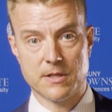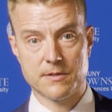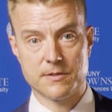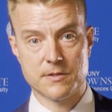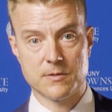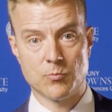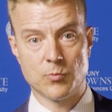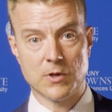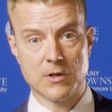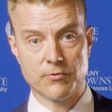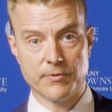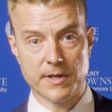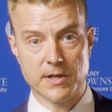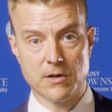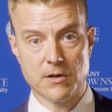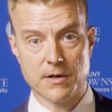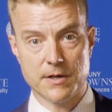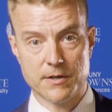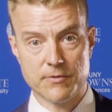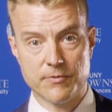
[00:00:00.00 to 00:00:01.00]
some
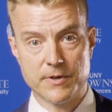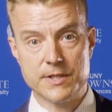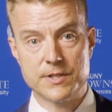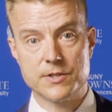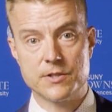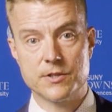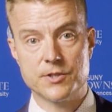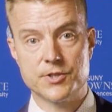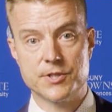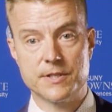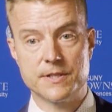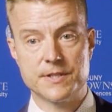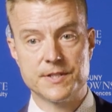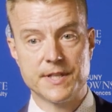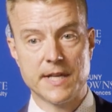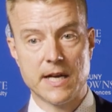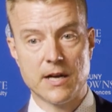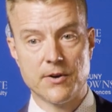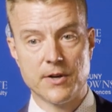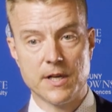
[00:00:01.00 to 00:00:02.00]
well-regarded research in this
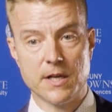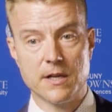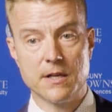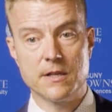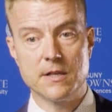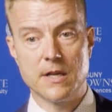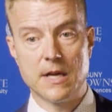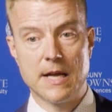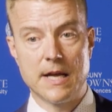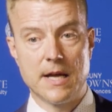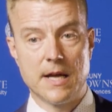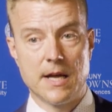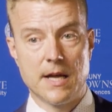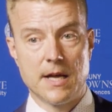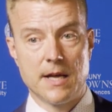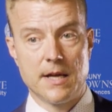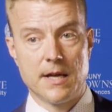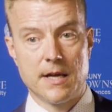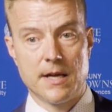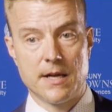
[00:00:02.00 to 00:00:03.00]
area.
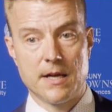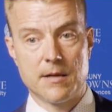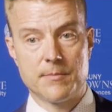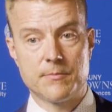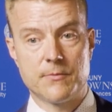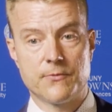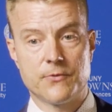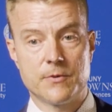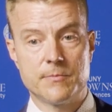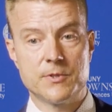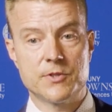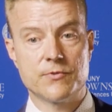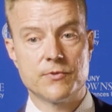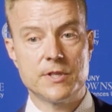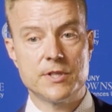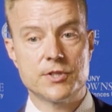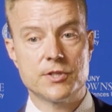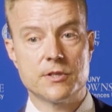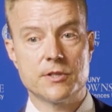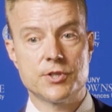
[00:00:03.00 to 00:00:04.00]
From his
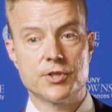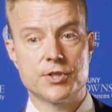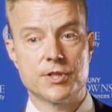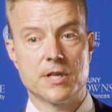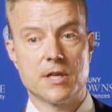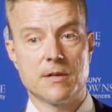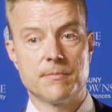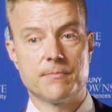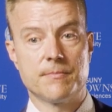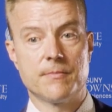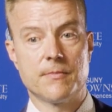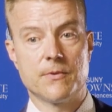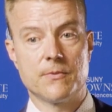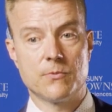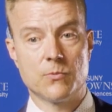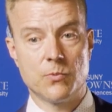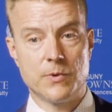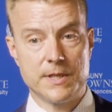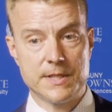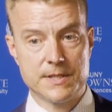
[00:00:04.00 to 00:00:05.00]
research,
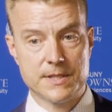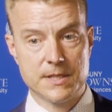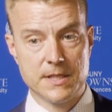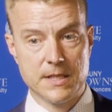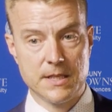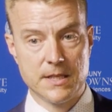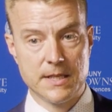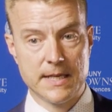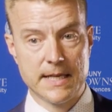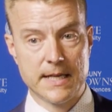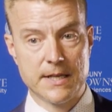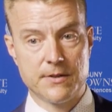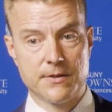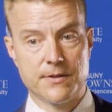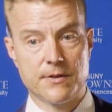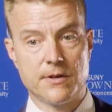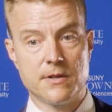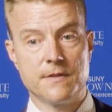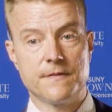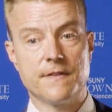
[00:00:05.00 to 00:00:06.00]
we see that
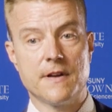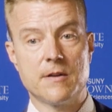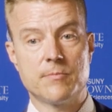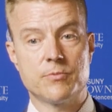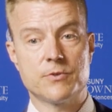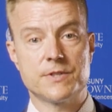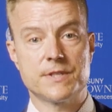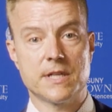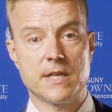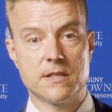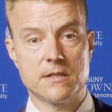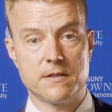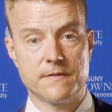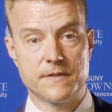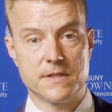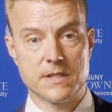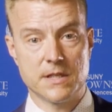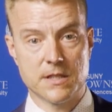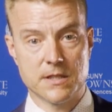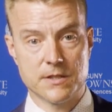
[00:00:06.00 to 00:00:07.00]
35% of
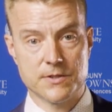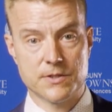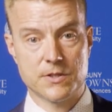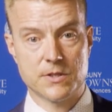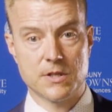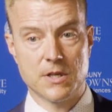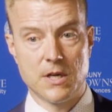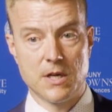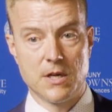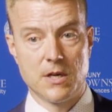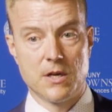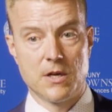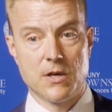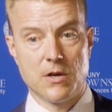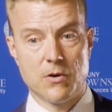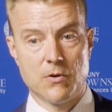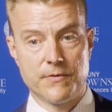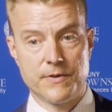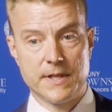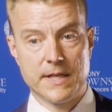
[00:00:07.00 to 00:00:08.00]
adults
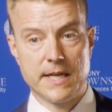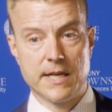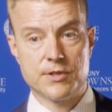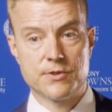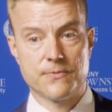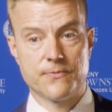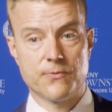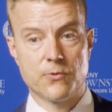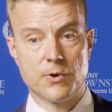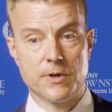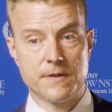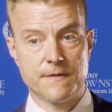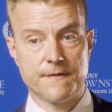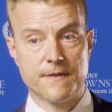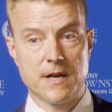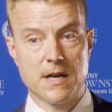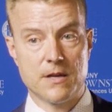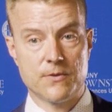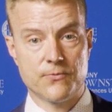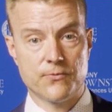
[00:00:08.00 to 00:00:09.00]
over the age of
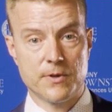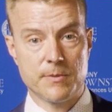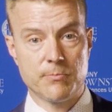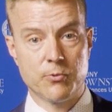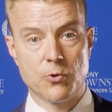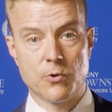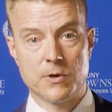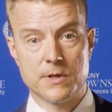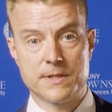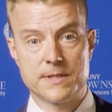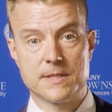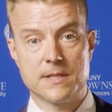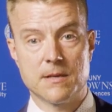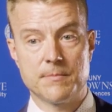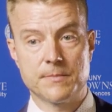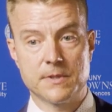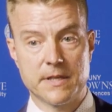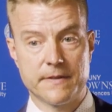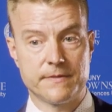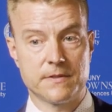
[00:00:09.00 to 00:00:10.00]
45 report
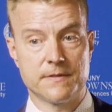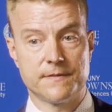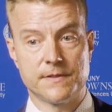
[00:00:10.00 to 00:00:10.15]
some level of